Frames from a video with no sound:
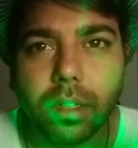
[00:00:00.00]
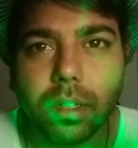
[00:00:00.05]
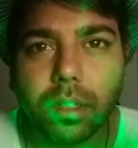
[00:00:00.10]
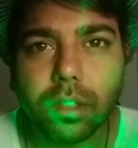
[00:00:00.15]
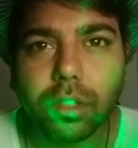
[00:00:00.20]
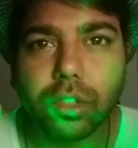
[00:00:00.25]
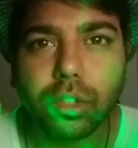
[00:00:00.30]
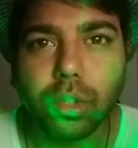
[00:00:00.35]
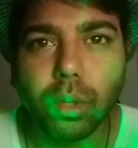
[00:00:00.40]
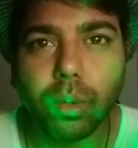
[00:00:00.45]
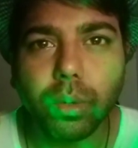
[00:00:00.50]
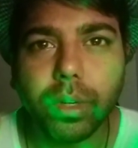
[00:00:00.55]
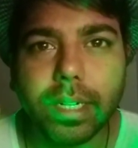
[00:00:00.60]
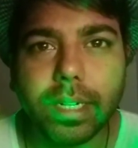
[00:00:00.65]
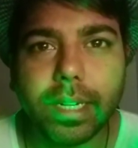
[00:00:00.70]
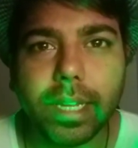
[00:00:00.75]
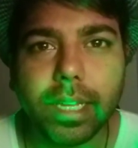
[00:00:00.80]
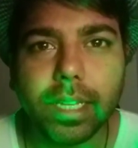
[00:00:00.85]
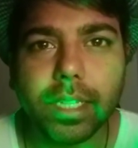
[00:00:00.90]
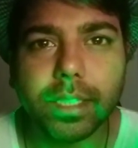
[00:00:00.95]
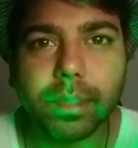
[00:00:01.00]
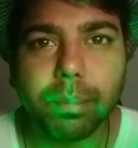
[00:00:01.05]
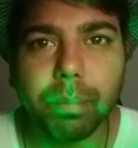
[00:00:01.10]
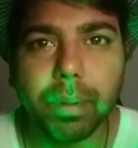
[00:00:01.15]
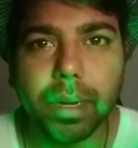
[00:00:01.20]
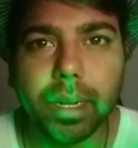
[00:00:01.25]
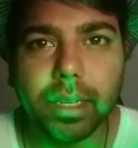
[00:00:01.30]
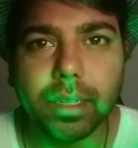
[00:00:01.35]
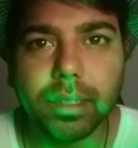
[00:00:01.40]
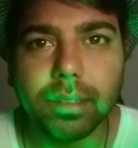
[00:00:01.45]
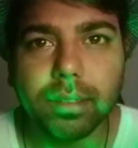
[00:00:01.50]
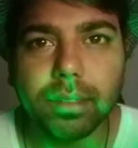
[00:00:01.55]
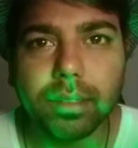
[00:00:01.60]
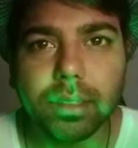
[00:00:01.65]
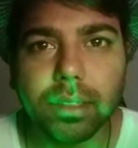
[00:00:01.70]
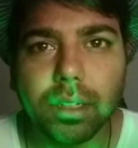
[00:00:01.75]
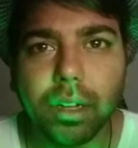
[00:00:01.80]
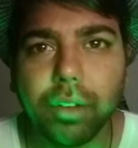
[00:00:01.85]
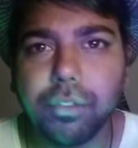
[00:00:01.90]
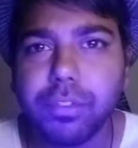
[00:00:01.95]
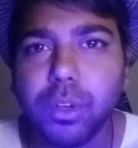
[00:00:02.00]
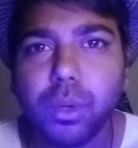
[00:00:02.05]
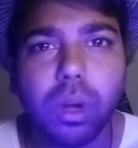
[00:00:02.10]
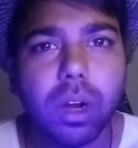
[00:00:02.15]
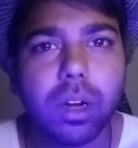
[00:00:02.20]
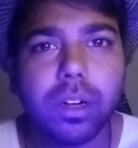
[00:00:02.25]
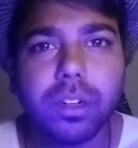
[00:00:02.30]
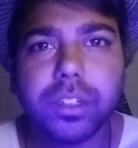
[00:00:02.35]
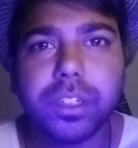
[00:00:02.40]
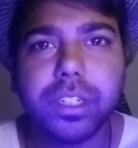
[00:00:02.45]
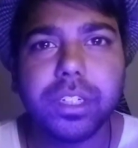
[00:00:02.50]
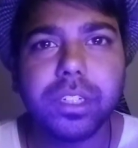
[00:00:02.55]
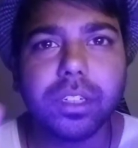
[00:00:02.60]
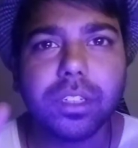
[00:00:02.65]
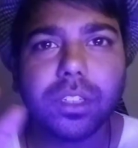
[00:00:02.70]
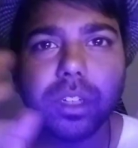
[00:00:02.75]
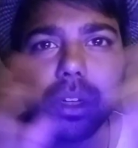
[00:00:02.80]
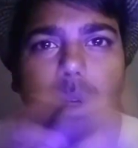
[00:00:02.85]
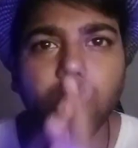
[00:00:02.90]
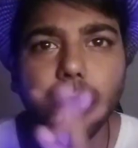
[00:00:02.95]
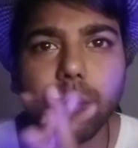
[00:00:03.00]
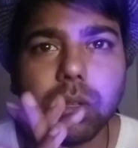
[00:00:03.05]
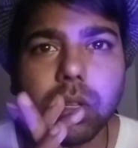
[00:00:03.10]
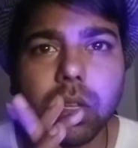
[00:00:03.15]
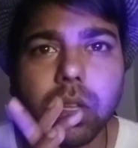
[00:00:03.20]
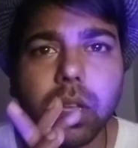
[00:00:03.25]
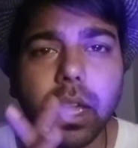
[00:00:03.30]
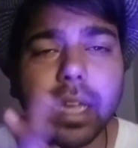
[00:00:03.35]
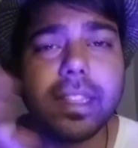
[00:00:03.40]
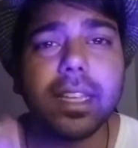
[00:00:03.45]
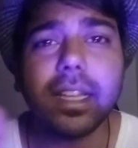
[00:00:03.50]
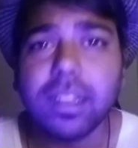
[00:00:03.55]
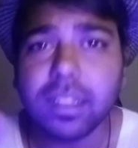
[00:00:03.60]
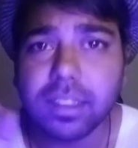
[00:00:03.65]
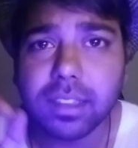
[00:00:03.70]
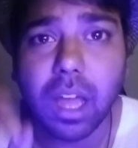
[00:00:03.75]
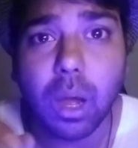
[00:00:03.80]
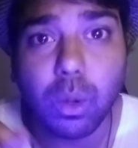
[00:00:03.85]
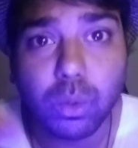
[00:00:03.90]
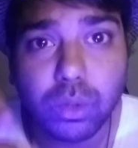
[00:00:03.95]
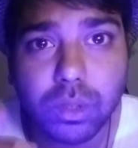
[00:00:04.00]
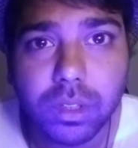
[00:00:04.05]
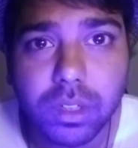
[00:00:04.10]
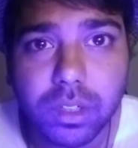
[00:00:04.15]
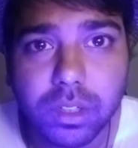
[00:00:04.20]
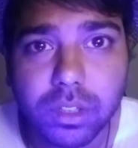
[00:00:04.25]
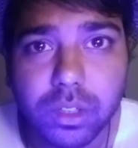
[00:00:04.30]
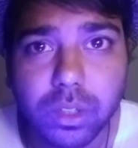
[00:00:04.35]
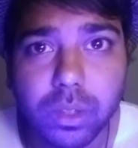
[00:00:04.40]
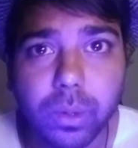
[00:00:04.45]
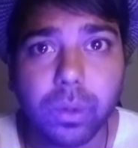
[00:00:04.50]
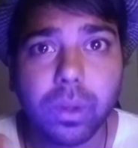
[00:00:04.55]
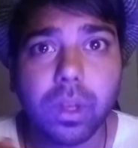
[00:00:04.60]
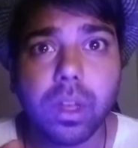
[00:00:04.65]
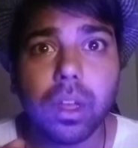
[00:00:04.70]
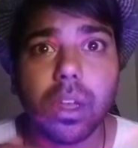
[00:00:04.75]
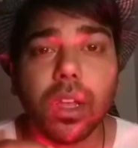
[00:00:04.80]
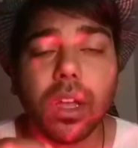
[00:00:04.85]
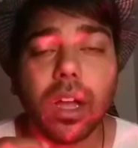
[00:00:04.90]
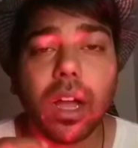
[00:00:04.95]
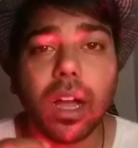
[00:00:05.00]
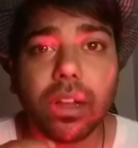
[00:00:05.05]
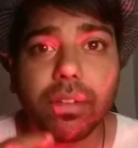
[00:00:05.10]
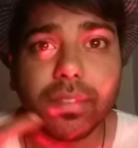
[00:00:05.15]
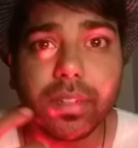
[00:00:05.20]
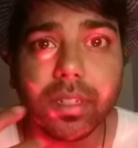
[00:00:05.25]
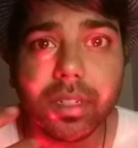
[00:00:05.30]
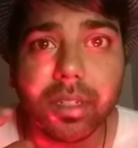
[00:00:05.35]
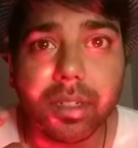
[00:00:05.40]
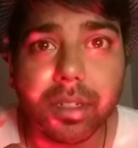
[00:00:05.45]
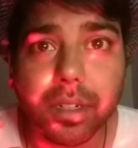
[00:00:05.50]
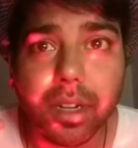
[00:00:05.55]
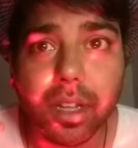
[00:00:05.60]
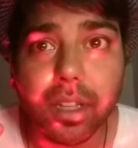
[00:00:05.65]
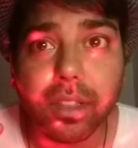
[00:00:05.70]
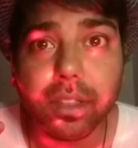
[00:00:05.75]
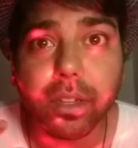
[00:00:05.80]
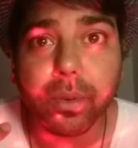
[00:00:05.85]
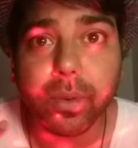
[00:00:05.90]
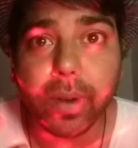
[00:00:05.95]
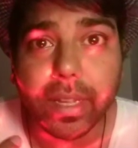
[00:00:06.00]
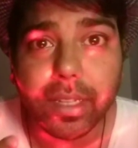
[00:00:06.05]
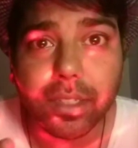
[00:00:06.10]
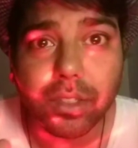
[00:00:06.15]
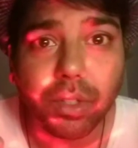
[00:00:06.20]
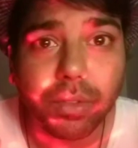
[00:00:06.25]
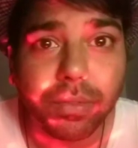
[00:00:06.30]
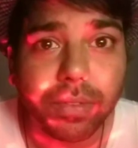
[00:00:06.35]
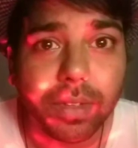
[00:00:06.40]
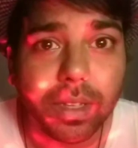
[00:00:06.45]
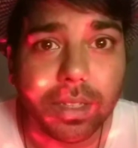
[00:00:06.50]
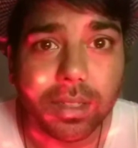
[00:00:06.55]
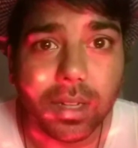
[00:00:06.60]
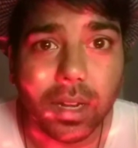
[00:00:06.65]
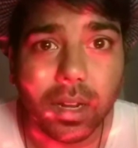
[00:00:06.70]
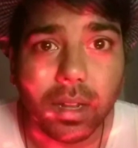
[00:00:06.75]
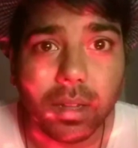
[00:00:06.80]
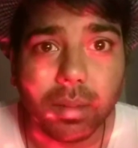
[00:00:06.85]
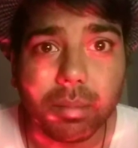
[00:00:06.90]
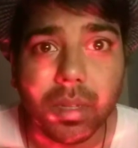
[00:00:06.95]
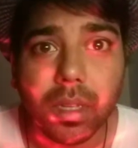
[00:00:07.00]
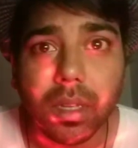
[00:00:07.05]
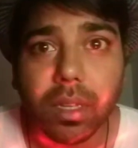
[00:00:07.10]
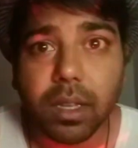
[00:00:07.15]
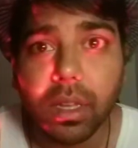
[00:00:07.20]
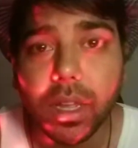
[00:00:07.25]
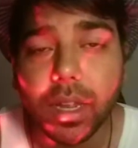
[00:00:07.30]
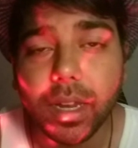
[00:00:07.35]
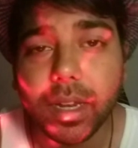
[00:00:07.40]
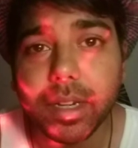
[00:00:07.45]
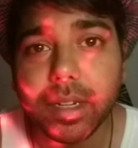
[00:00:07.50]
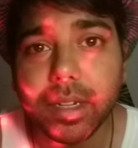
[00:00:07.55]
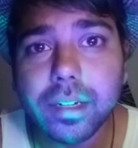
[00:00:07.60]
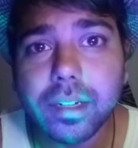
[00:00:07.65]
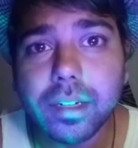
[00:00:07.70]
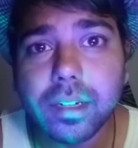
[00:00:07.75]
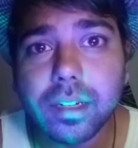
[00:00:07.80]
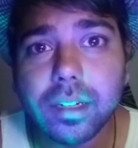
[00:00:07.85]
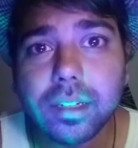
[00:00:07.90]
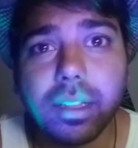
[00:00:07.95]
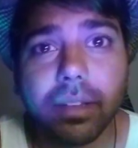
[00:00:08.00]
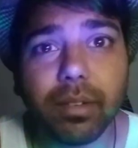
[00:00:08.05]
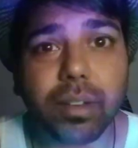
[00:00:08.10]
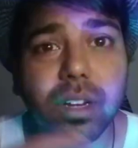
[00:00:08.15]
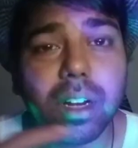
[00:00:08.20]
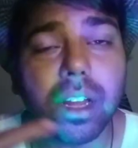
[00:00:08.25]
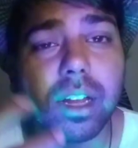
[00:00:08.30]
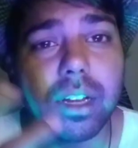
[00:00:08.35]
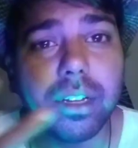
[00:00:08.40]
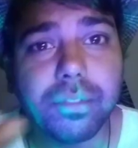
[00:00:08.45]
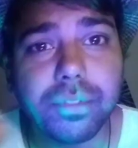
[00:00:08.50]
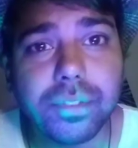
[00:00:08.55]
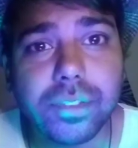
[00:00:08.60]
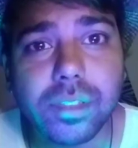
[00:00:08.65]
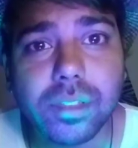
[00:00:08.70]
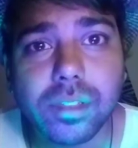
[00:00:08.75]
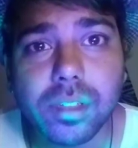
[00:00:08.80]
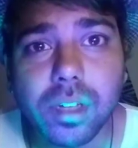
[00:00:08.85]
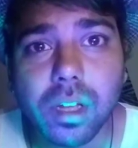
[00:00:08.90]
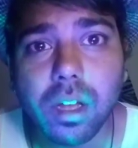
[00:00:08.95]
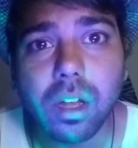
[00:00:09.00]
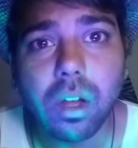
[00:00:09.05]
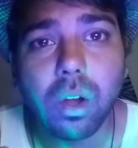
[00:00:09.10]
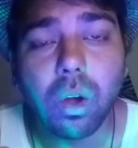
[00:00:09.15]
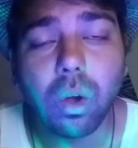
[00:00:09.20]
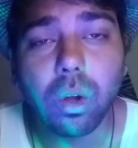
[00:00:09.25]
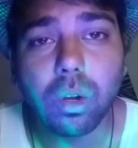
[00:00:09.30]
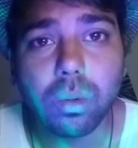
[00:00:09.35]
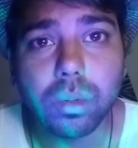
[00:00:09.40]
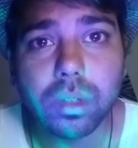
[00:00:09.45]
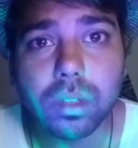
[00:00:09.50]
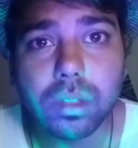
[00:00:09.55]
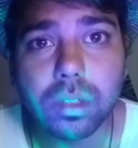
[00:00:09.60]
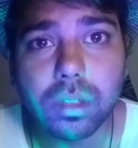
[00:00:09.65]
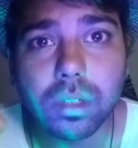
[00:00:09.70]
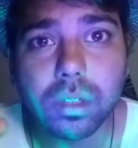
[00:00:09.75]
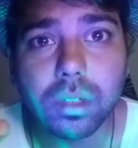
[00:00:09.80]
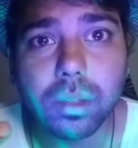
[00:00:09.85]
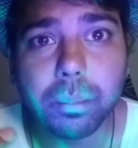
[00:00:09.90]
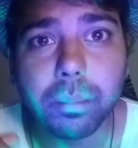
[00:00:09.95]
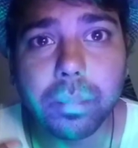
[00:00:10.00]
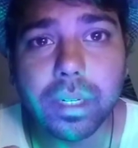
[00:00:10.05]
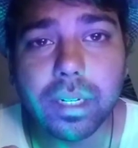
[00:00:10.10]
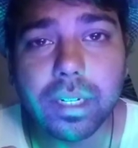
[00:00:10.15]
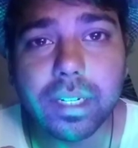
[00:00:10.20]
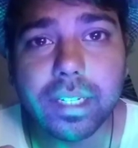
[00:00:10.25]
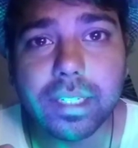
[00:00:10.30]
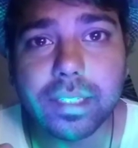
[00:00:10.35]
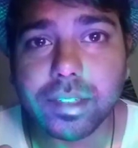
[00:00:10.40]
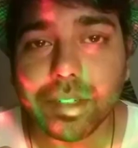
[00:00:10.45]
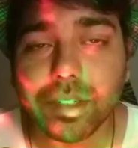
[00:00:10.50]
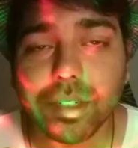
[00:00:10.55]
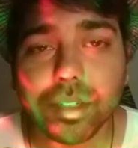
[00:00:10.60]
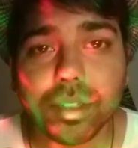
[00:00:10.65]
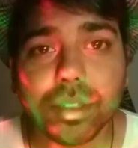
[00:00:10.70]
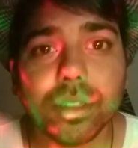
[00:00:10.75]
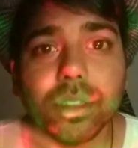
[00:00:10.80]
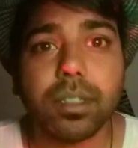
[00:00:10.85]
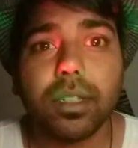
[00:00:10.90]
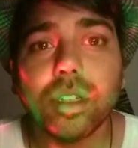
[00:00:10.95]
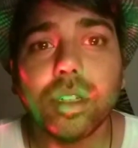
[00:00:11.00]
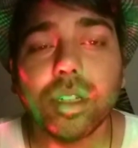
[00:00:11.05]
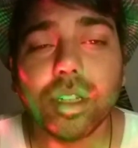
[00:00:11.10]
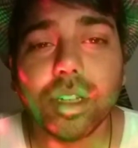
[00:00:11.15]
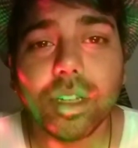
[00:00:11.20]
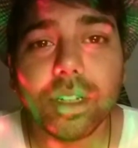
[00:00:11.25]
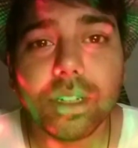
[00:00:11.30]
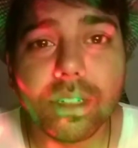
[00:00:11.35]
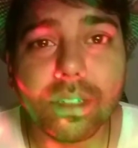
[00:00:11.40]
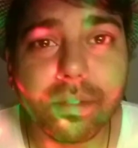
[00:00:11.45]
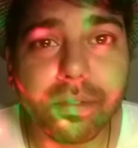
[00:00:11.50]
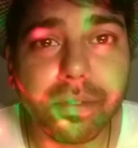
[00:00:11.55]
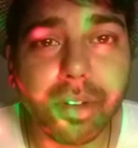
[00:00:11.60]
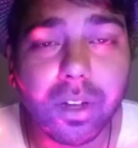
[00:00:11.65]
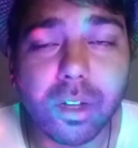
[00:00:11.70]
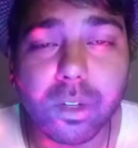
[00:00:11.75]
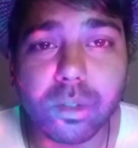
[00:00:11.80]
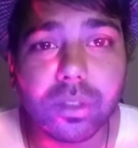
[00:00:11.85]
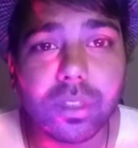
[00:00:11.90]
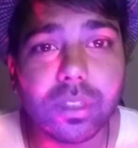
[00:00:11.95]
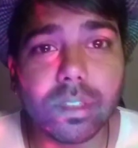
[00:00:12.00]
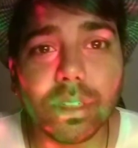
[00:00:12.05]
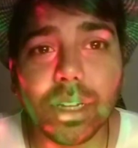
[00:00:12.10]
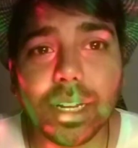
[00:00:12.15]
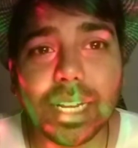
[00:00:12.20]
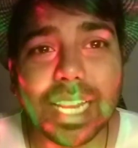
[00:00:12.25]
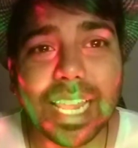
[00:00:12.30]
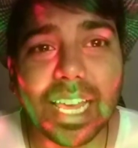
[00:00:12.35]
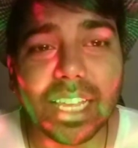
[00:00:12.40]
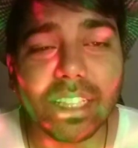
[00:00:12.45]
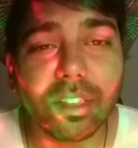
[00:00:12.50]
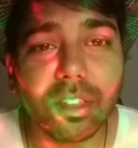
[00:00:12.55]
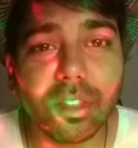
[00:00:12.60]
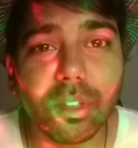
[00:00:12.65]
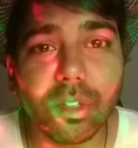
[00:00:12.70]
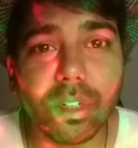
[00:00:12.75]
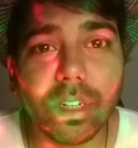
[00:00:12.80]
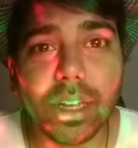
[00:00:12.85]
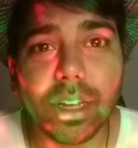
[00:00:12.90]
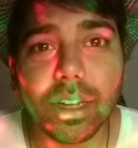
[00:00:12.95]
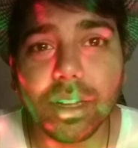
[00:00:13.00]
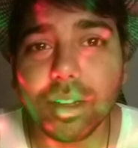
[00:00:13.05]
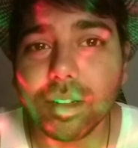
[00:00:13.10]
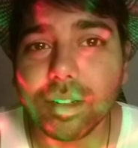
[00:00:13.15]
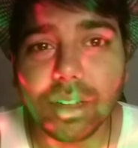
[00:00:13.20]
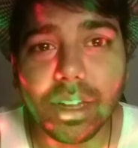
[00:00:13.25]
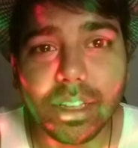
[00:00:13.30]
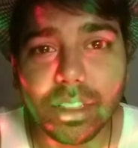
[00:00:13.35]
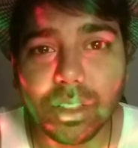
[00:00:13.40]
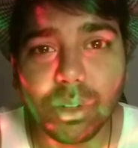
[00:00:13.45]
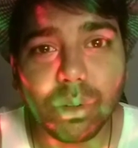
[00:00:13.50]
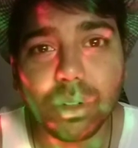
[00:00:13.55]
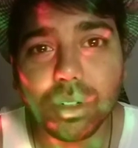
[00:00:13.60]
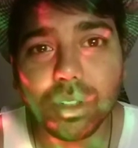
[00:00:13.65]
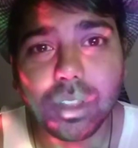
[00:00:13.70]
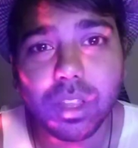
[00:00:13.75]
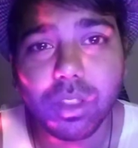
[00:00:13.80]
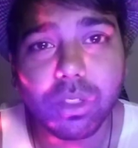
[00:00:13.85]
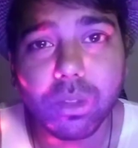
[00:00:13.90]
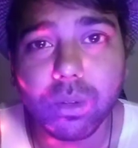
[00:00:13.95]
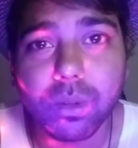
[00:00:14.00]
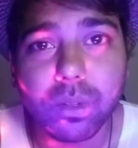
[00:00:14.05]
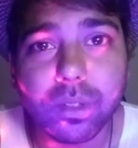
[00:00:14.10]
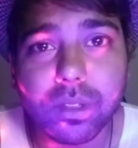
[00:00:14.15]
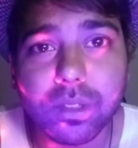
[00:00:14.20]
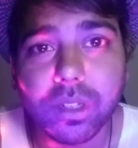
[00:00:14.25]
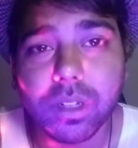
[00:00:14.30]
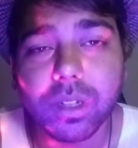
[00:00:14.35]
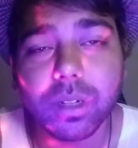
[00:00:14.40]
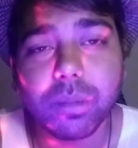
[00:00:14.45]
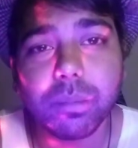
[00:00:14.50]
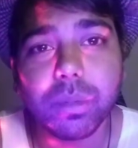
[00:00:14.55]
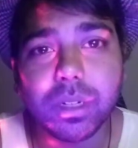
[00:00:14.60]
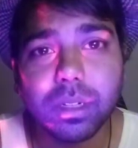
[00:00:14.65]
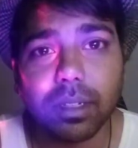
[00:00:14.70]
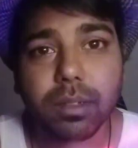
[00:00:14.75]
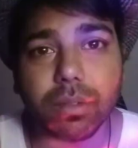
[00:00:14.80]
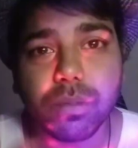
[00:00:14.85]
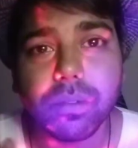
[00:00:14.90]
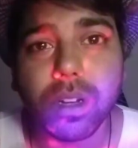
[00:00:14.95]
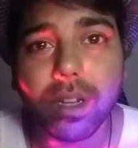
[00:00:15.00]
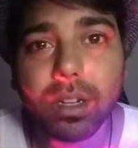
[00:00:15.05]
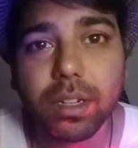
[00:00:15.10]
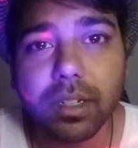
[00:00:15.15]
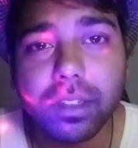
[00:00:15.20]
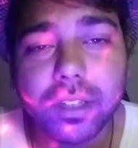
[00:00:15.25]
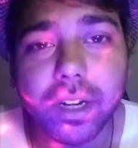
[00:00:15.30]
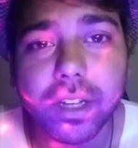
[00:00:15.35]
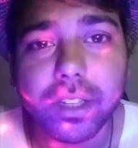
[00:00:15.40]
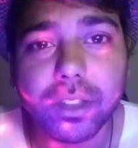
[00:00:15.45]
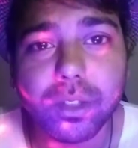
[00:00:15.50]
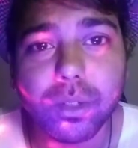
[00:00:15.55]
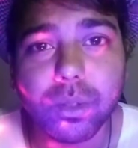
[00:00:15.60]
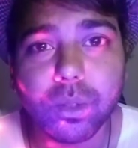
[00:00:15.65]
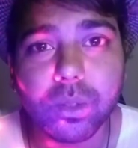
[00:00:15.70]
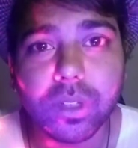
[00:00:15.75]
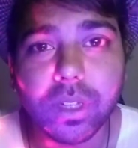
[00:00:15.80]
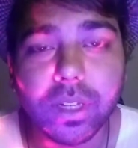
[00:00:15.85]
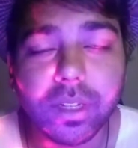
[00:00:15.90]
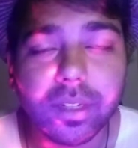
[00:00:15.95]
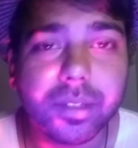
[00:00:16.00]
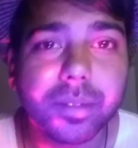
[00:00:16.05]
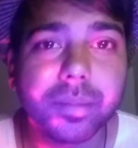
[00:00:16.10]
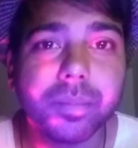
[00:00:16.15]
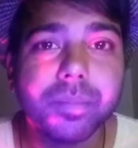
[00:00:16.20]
The story takes place a few hundred years ago, I think 1,000 years ago, after the rise of Islam, and there were caliphs all over the Middle East. And Fakhruddin al-Abdunya, I don't think so is here, but we'll try to go there.